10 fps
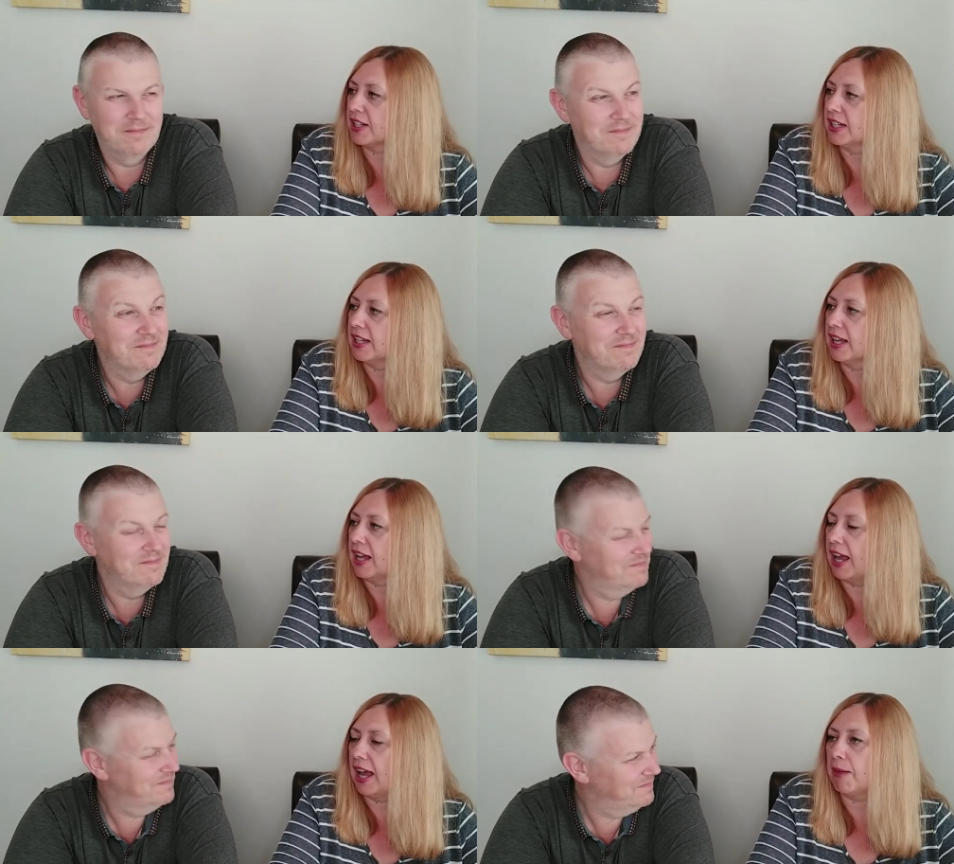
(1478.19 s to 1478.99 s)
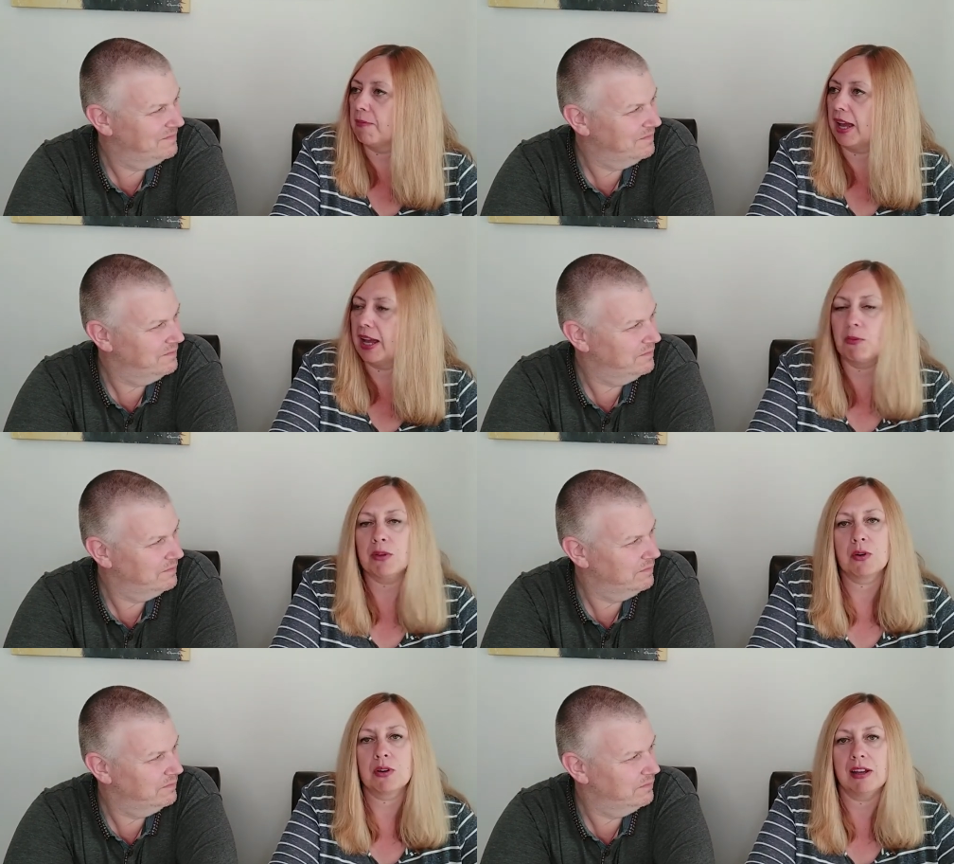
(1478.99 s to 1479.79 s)
Speaker 1: Mm. Um, and we
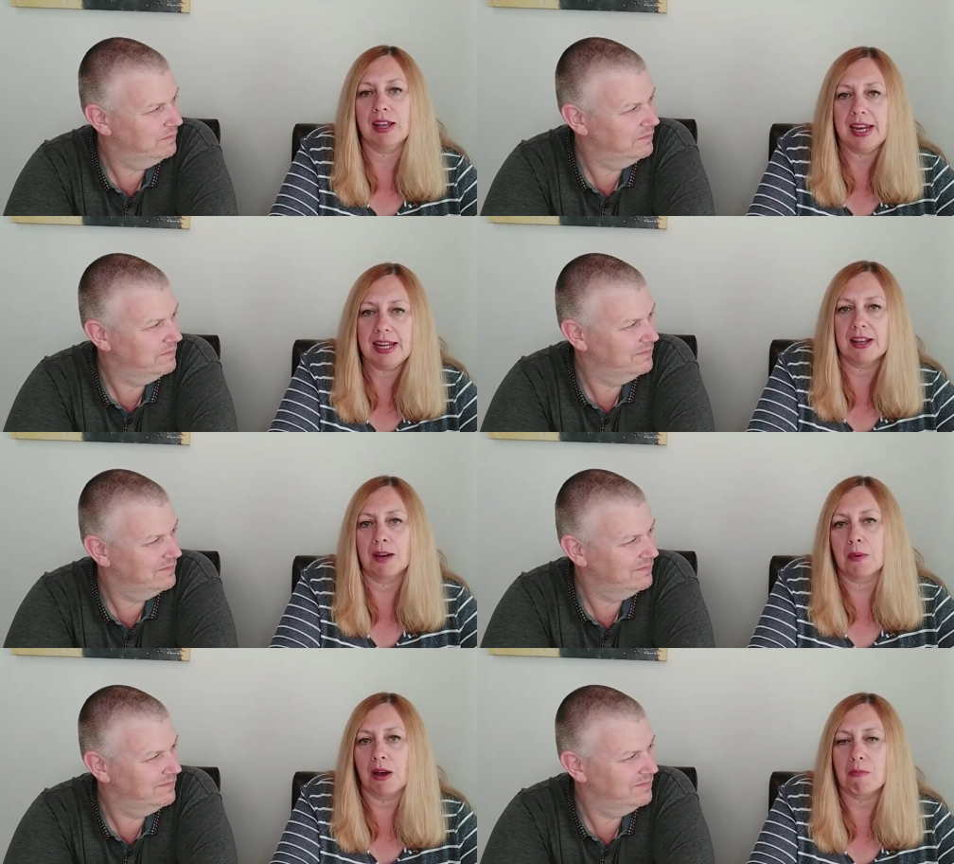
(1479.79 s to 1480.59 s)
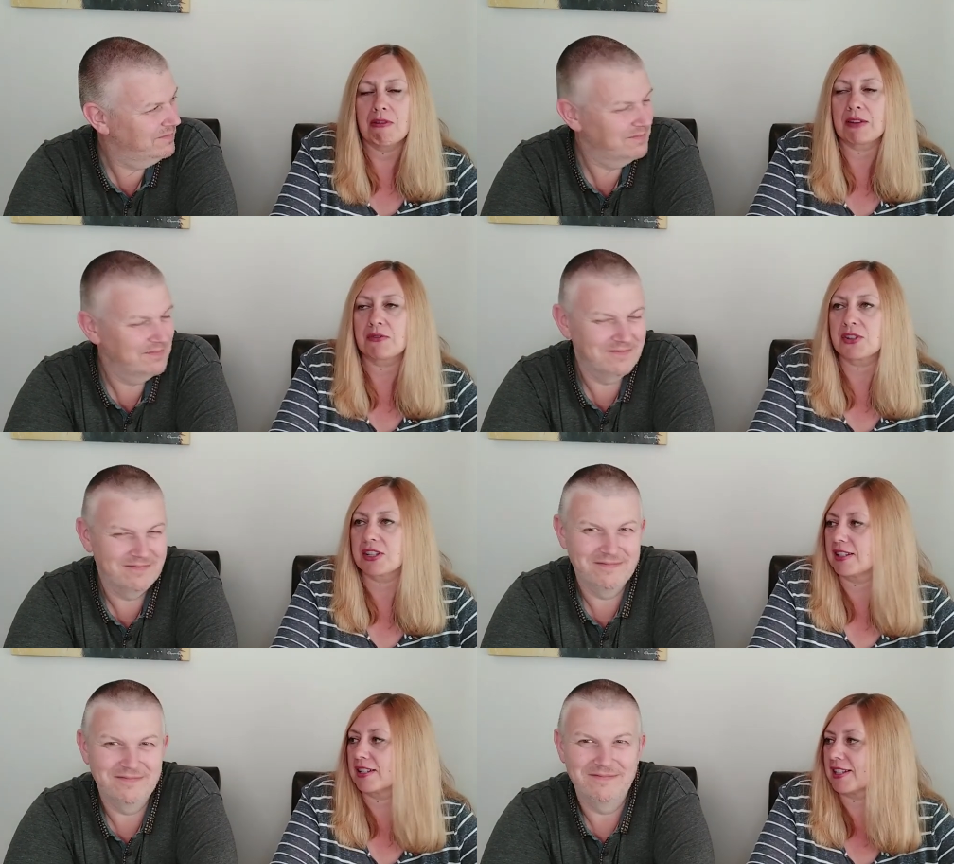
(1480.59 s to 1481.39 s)
were eating our, our
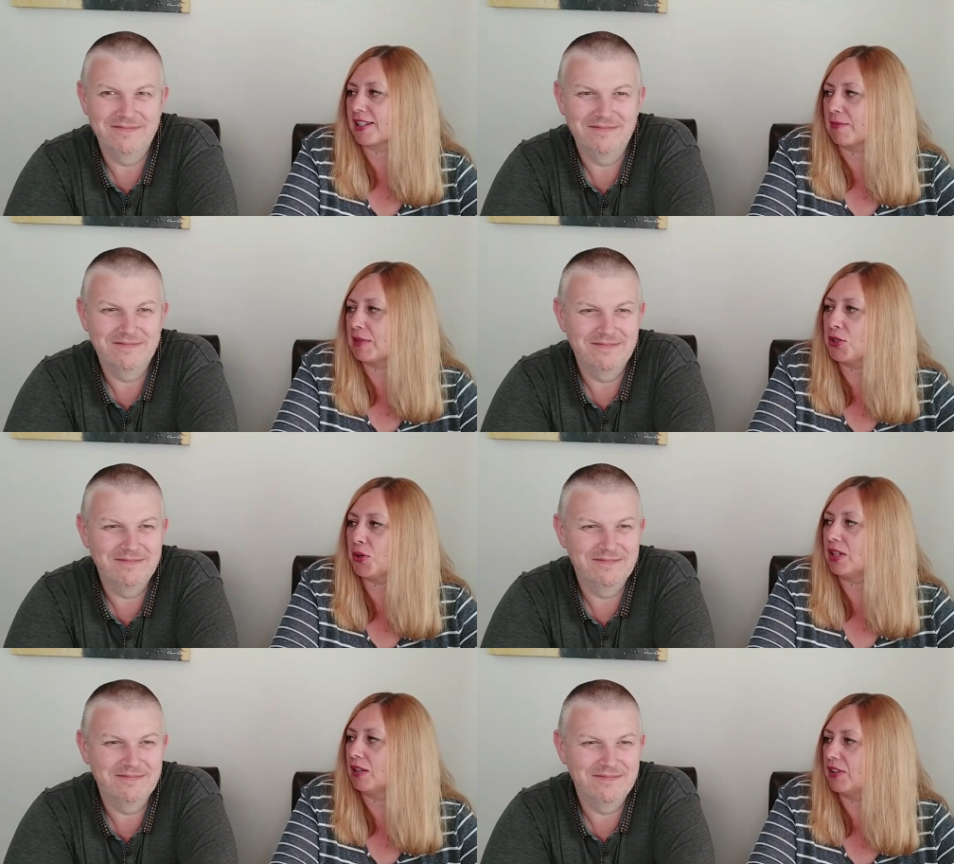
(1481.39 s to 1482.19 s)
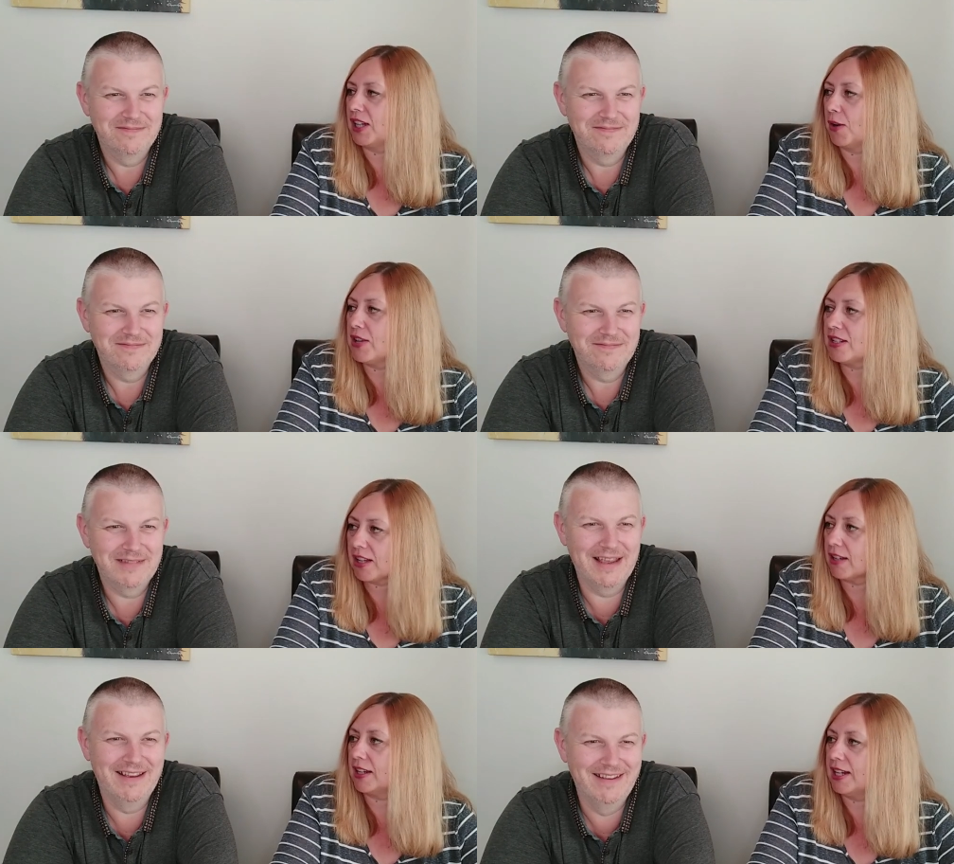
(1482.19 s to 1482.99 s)
breakfast, just um, enjoying the video, and then
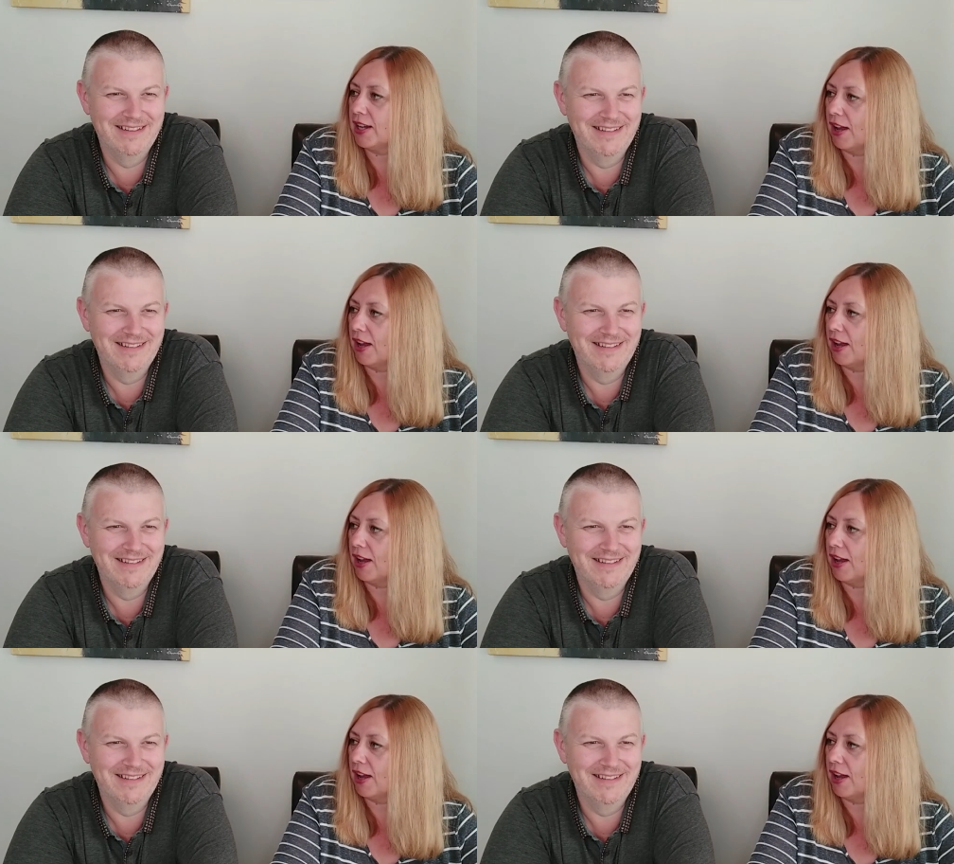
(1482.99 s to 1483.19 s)
suddenly